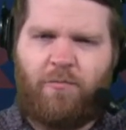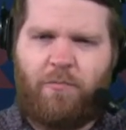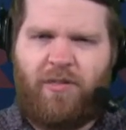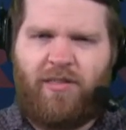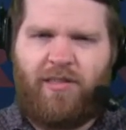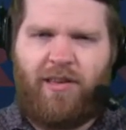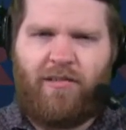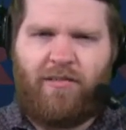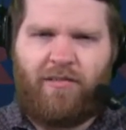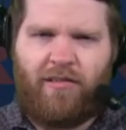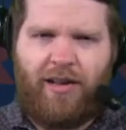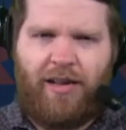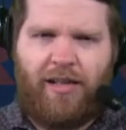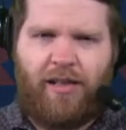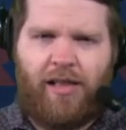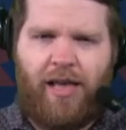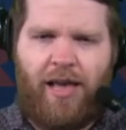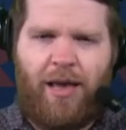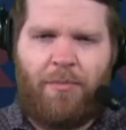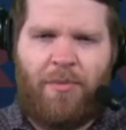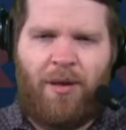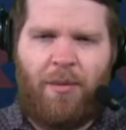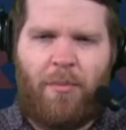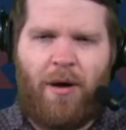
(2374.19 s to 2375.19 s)
potentially
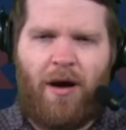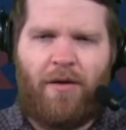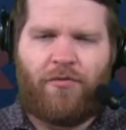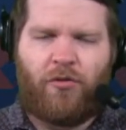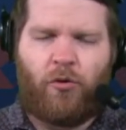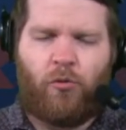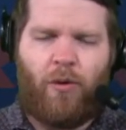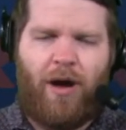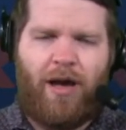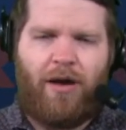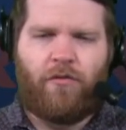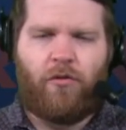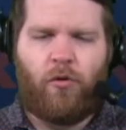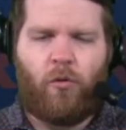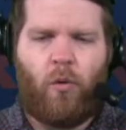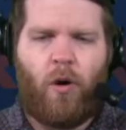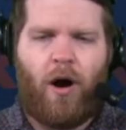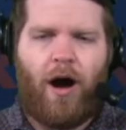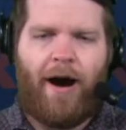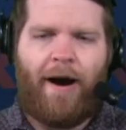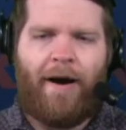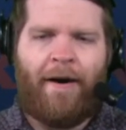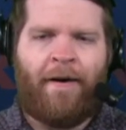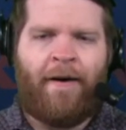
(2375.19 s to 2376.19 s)
claim him off the waiver
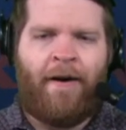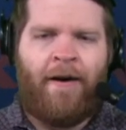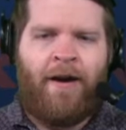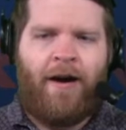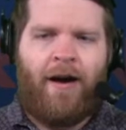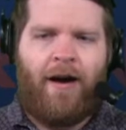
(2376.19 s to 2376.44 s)
wire.